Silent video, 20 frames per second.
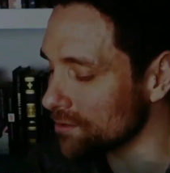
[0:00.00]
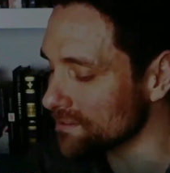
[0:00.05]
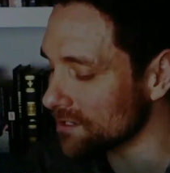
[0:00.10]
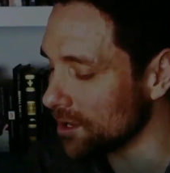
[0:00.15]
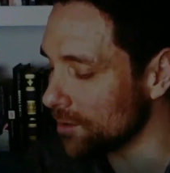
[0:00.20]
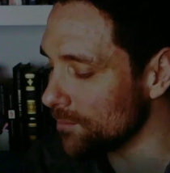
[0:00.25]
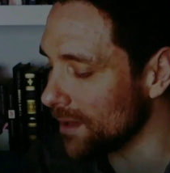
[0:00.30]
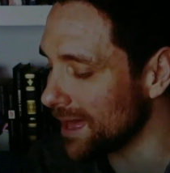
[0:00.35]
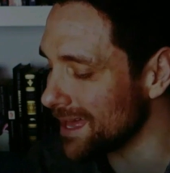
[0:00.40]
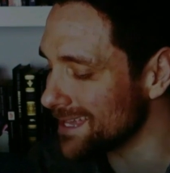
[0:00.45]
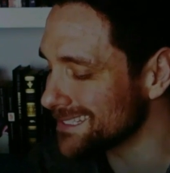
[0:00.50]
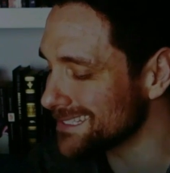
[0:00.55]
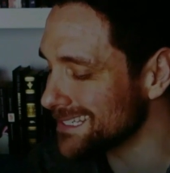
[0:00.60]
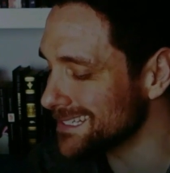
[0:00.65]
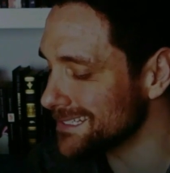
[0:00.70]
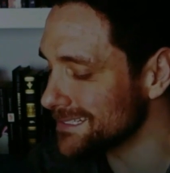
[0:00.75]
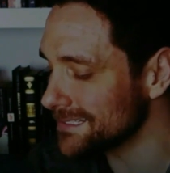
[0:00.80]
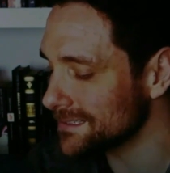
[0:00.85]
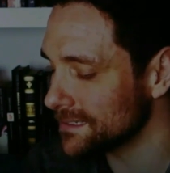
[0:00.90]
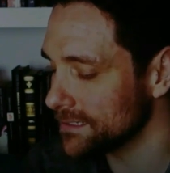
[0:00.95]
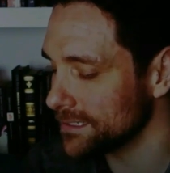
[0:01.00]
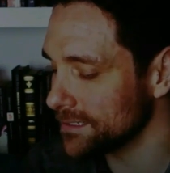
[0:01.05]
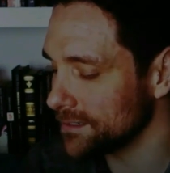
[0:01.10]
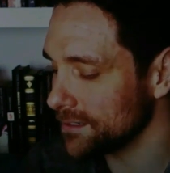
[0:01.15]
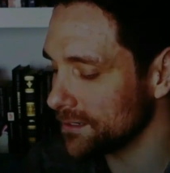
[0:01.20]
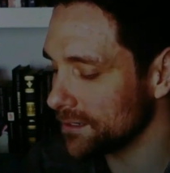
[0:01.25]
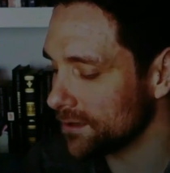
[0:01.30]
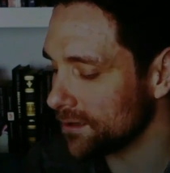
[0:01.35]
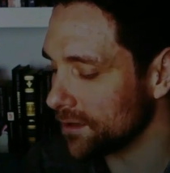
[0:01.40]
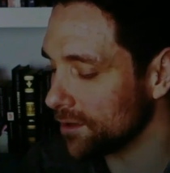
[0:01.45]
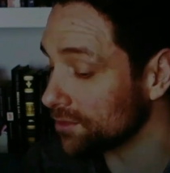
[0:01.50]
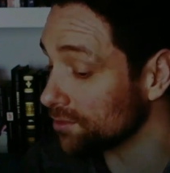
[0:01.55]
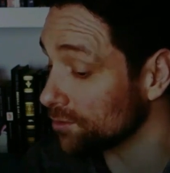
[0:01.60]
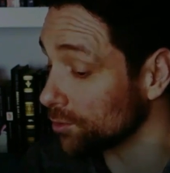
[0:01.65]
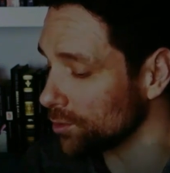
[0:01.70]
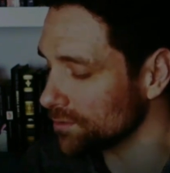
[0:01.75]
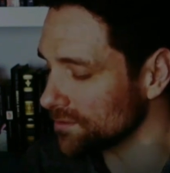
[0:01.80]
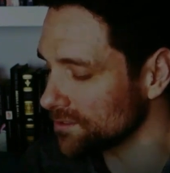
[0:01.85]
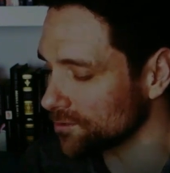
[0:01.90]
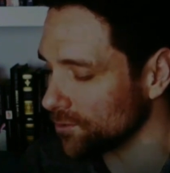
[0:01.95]
so passes, a
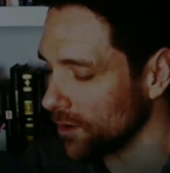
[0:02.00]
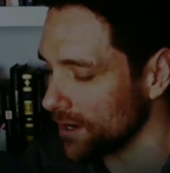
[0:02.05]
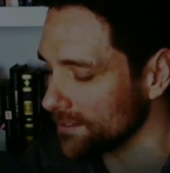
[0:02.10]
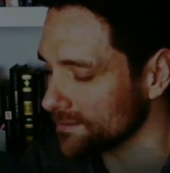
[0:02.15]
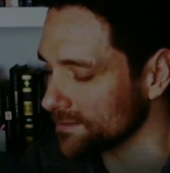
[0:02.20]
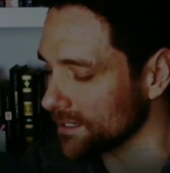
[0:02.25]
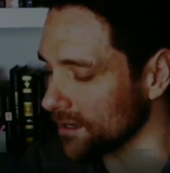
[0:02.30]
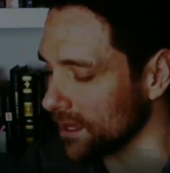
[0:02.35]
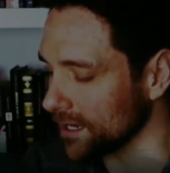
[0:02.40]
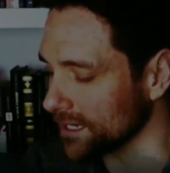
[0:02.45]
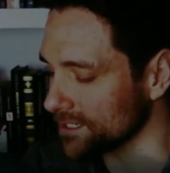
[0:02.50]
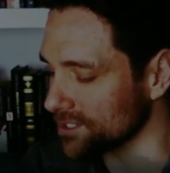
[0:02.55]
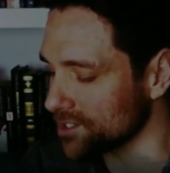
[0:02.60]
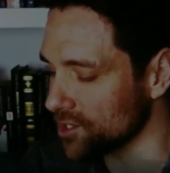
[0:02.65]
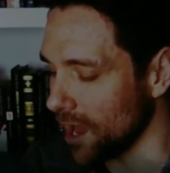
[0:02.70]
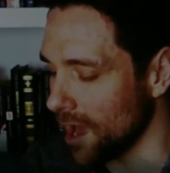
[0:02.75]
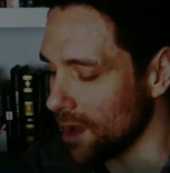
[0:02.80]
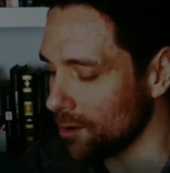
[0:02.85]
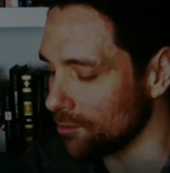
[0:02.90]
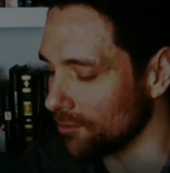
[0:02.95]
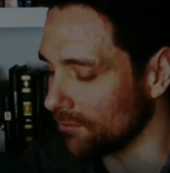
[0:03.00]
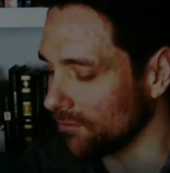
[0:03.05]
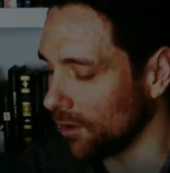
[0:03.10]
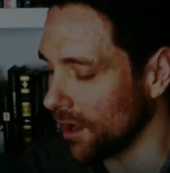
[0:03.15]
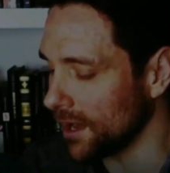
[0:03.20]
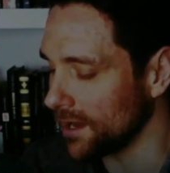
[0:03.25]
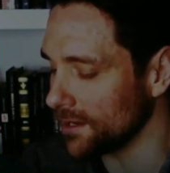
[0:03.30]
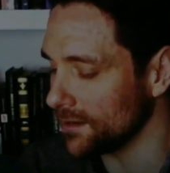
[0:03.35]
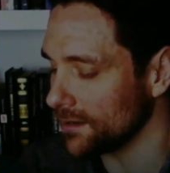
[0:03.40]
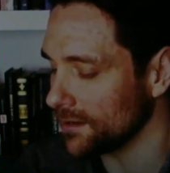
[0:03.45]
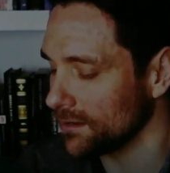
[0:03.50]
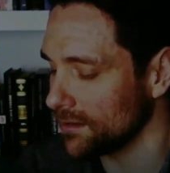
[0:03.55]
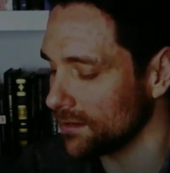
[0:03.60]
thought strikes her like a shower of rain.